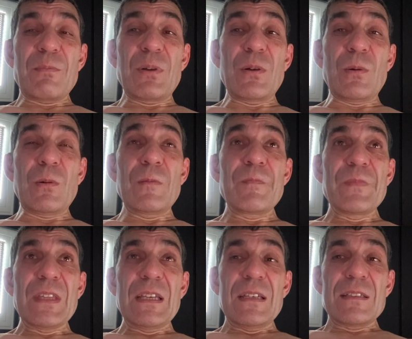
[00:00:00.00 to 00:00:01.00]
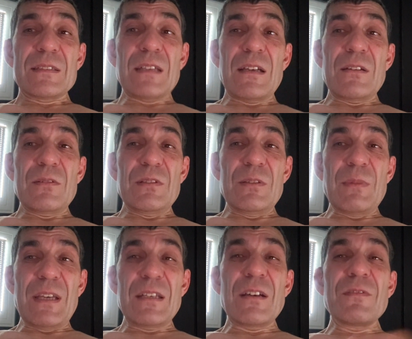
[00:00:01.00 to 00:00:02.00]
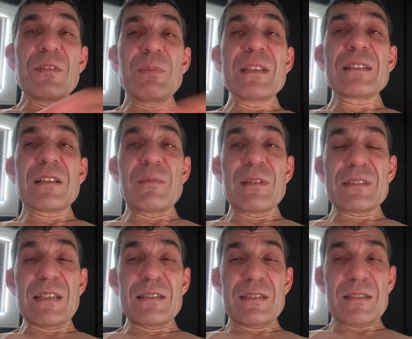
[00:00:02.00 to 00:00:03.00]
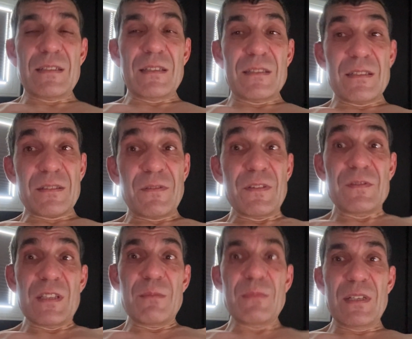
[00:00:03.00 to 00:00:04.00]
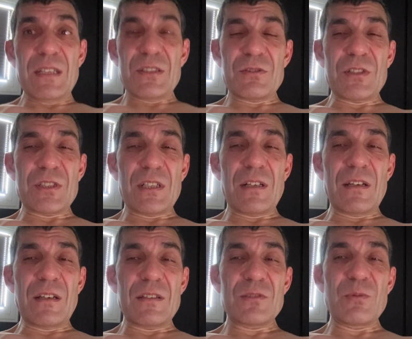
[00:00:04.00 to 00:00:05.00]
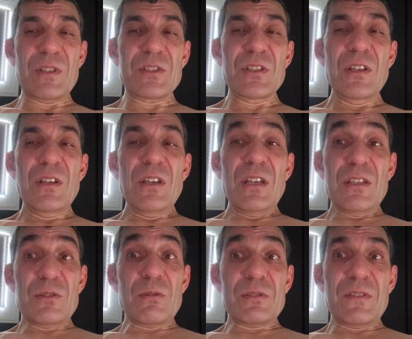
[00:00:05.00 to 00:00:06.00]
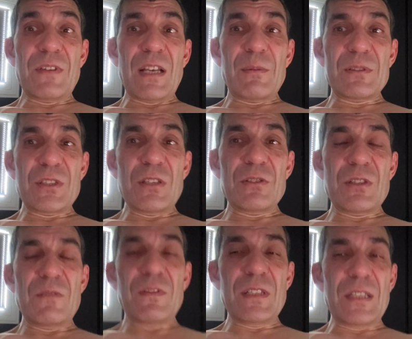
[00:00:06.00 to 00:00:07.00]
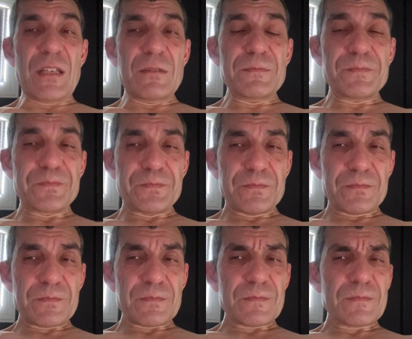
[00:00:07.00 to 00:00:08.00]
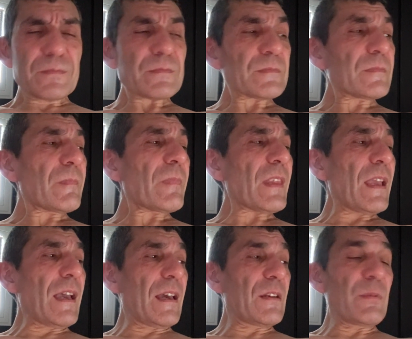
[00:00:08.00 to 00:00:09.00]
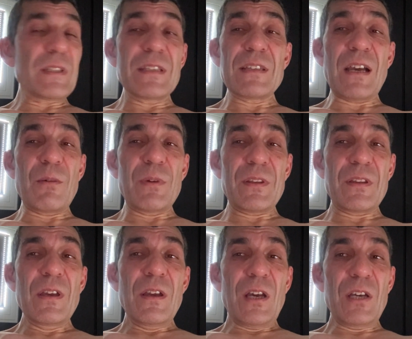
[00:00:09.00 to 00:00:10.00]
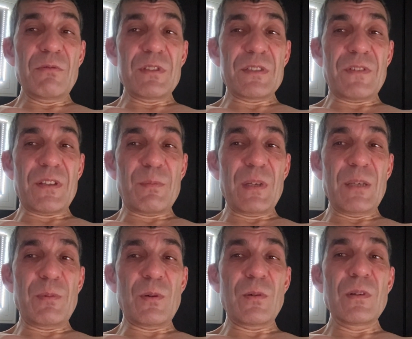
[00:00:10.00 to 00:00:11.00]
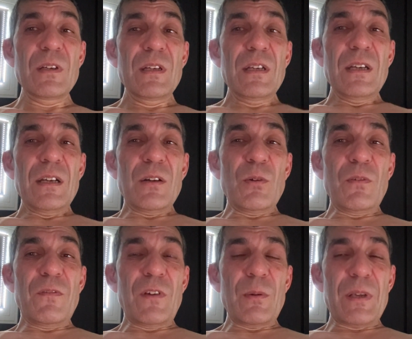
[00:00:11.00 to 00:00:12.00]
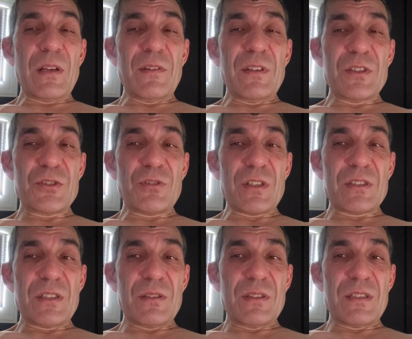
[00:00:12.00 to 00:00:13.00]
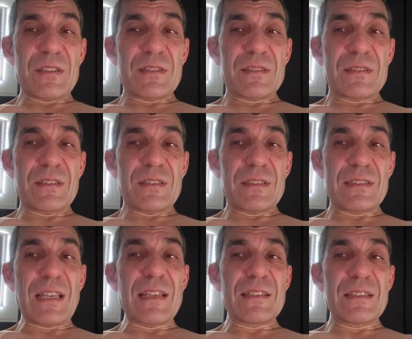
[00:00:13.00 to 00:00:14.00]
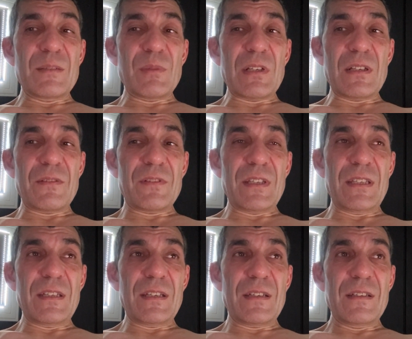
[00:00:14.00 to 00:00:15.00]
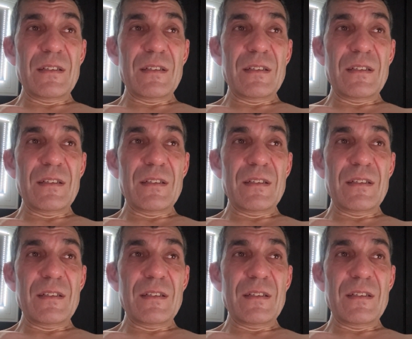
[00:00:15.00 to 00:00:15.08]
pool. So you may know, if you've been to Club La Santa, that there's a 15-minute stretching class, which is also available as a YouTube video. And we did that with hundreds of other people, all following along the instructor that stands in the middle of the